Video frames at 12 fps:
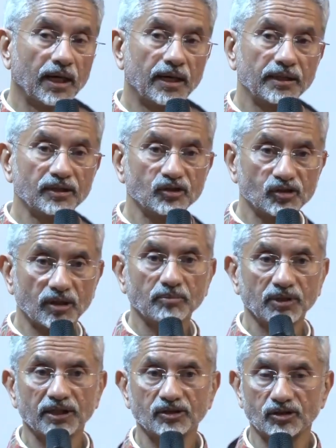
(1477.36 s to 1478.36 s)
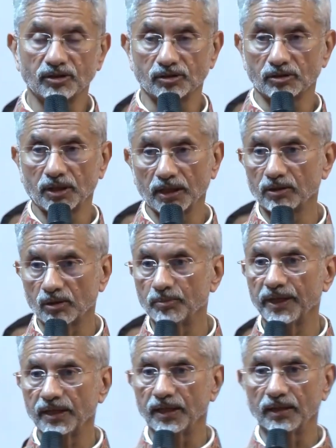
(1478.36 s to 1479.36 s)
And in some cases, like
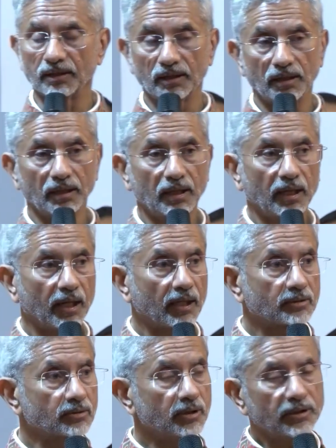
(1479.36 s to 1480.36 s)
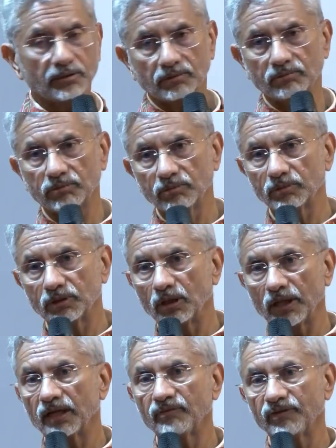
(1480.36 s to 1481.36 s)
Romania, actually the
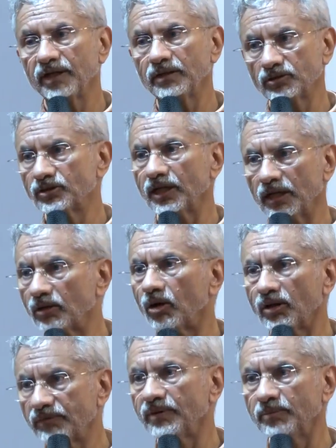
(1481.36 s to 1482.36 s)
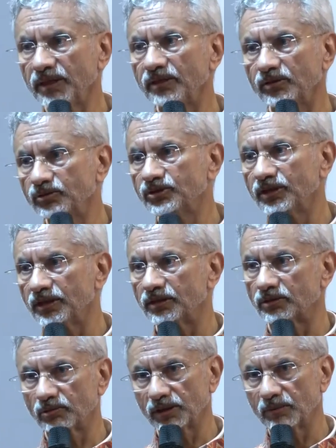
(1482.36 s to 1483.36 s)
airfields, they had not even been using
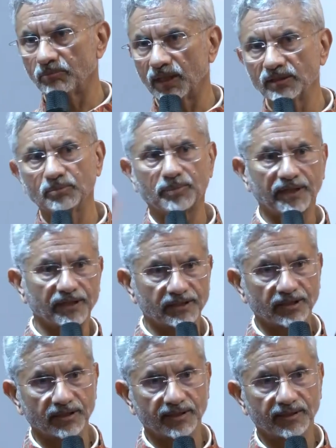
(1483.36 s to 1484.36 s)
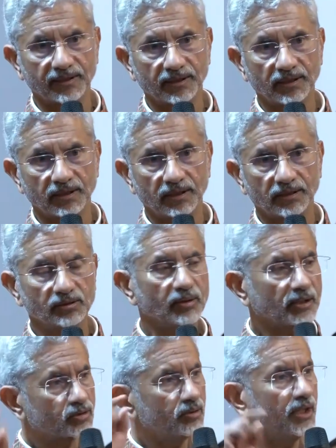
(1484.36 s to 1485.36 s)
it. So ye band pade the. You
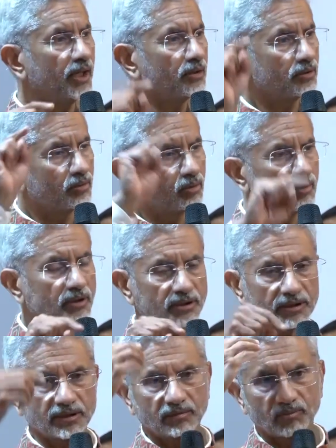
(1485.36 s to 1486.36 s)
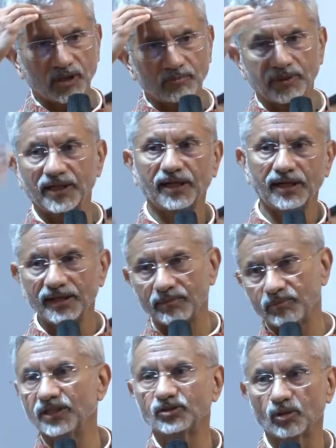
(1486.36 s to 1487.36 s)
actually had to go and tell them, bhai, mere
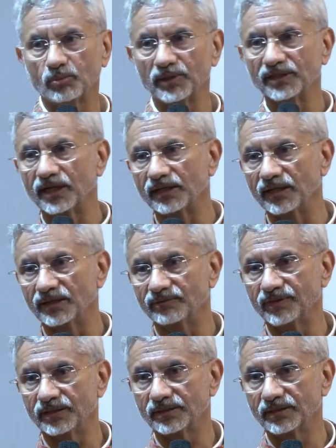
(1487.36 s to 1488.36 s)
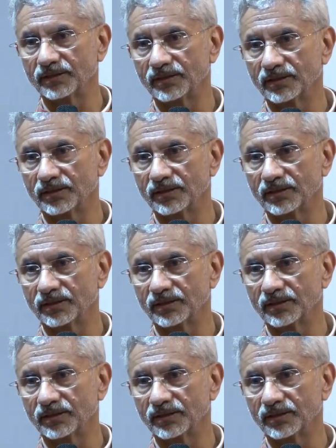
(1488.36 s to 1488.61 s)
liye please open that airfield.